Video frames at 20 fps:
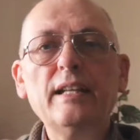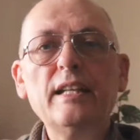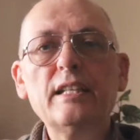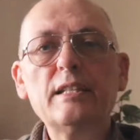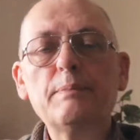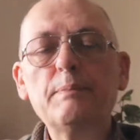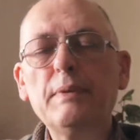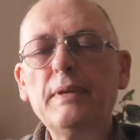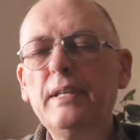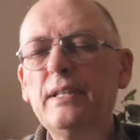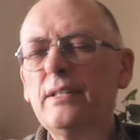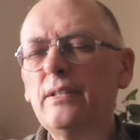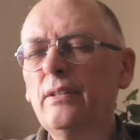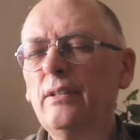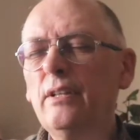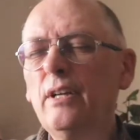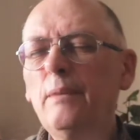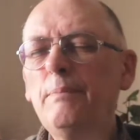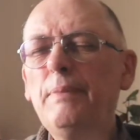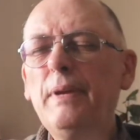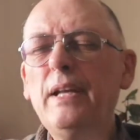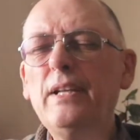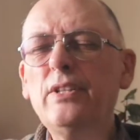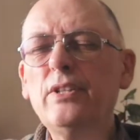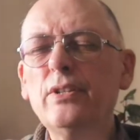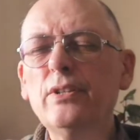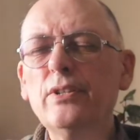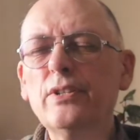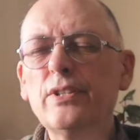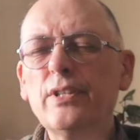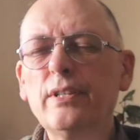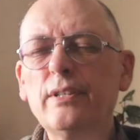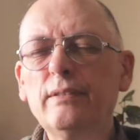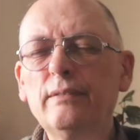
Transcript: it's based on arpeggios.